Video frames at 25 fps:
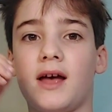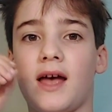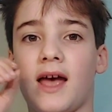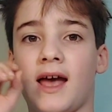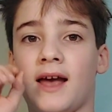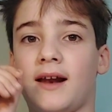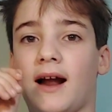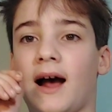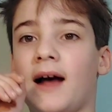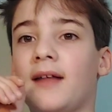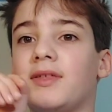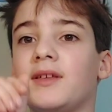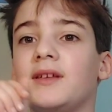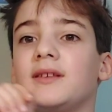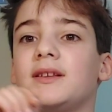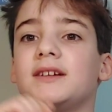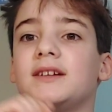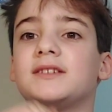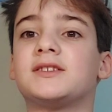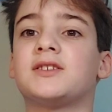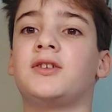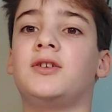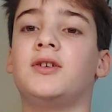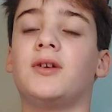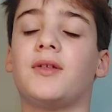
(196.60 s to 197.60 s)
And I think
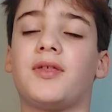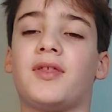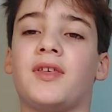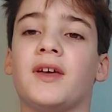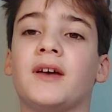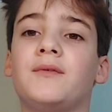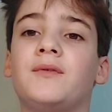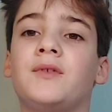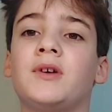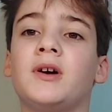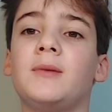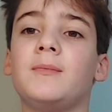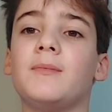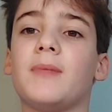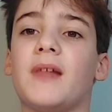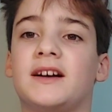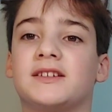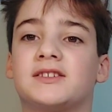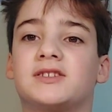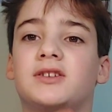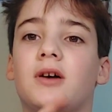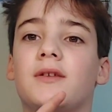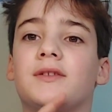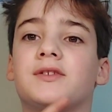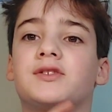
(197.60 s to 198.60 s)
that's a good thing for him. I
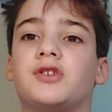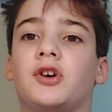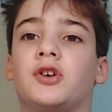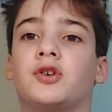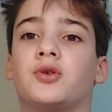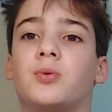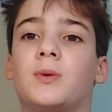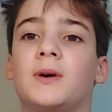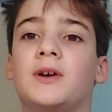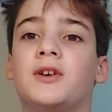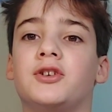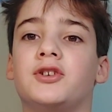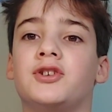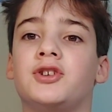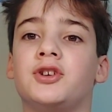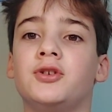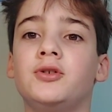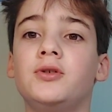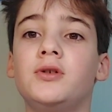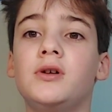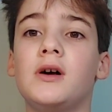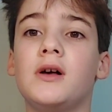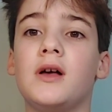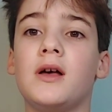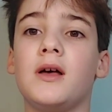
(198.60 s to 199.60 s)
saw this on Twitter
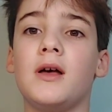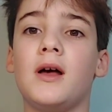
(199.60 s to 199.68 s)
too.